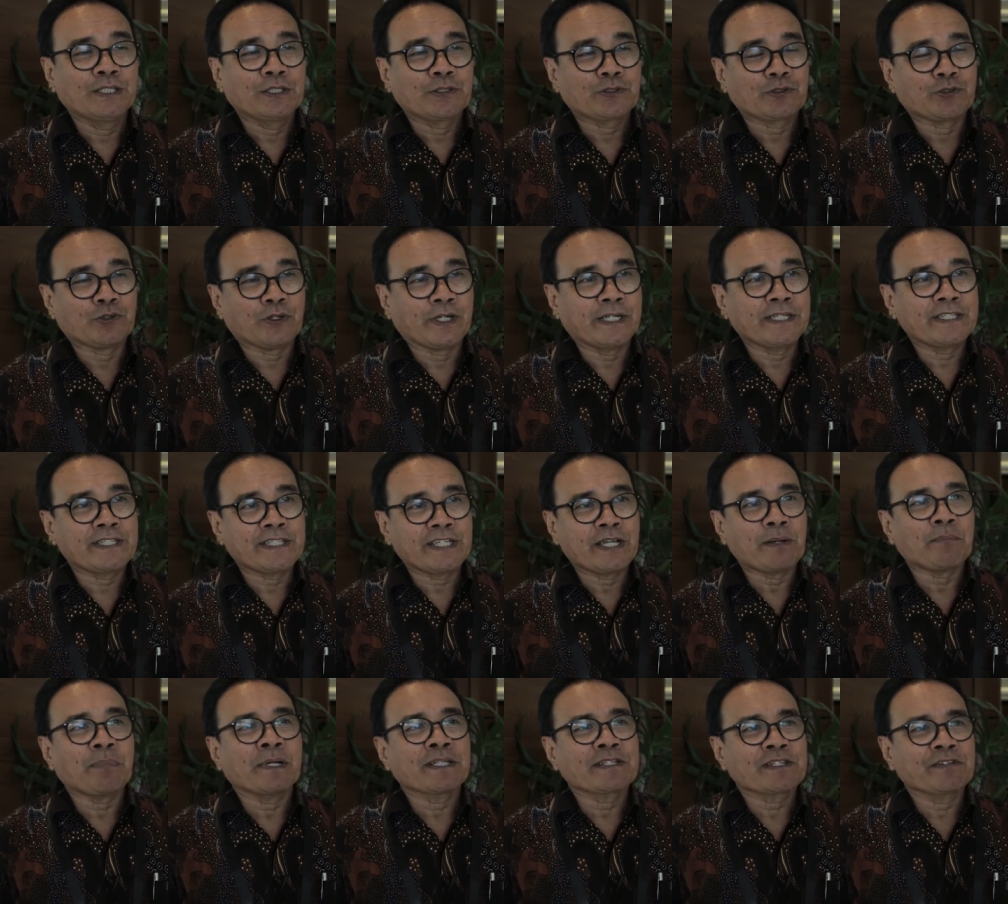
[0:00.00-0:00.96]
So
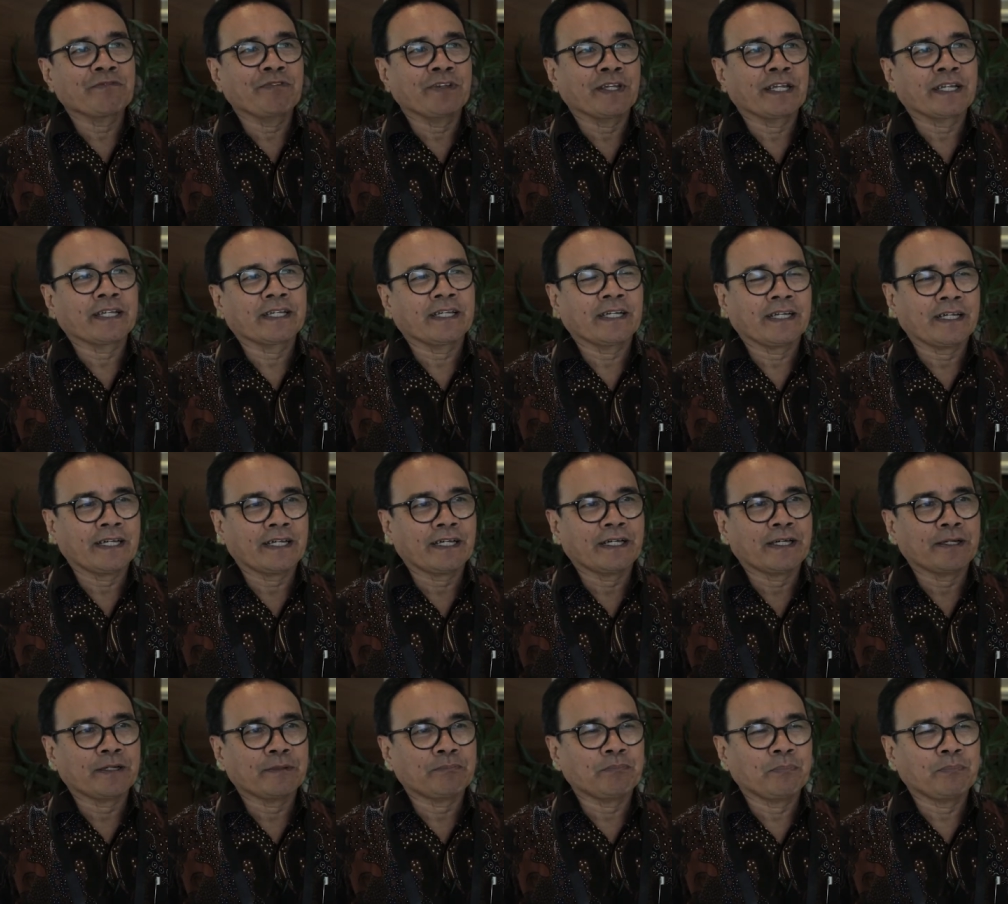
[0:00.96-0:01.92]
Asia Pacific
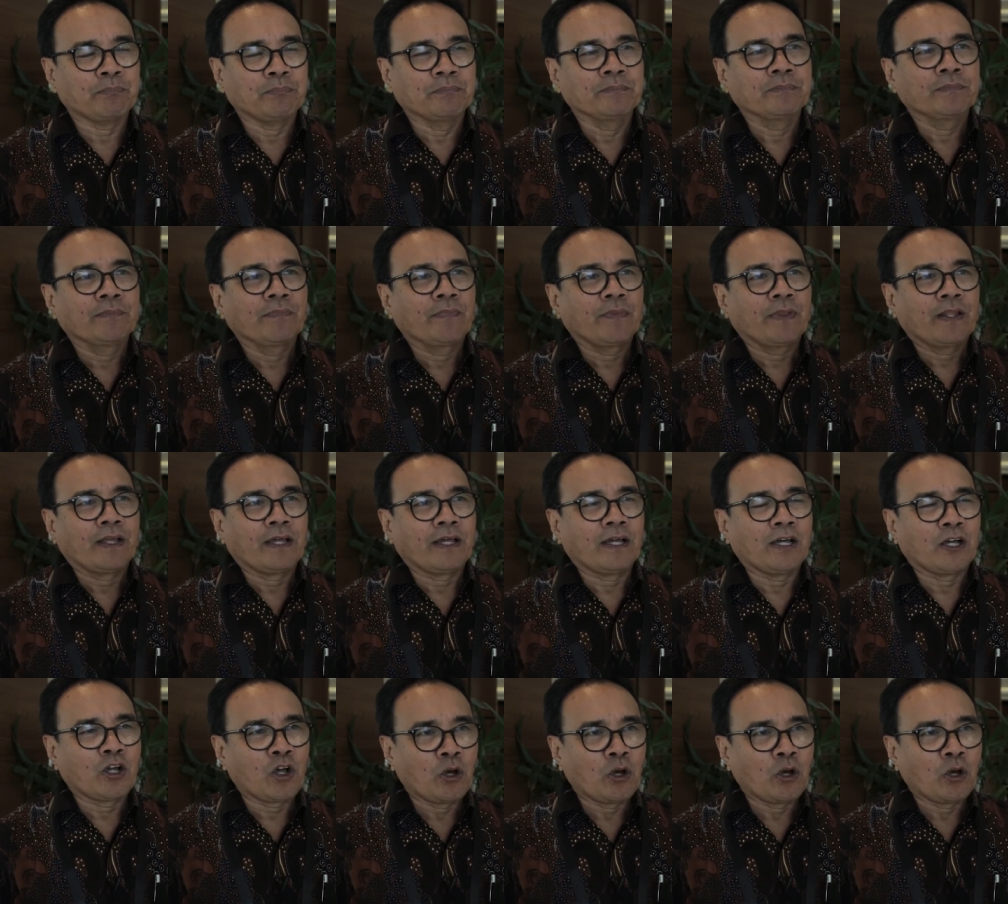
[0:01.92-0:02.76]
uh, uh,